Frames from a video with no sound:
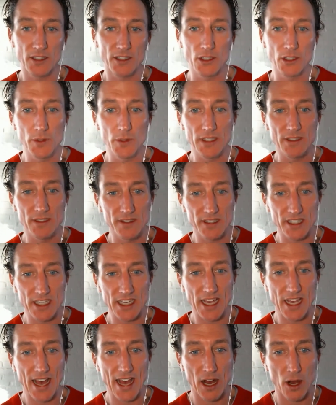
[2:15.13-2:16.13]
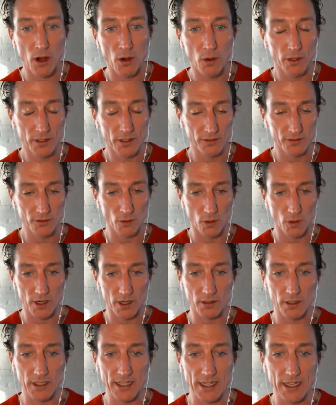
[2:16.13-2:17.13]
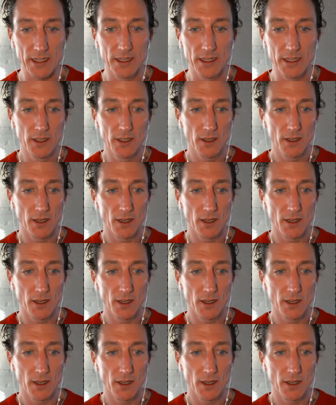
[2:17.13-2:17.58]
And you can see how historically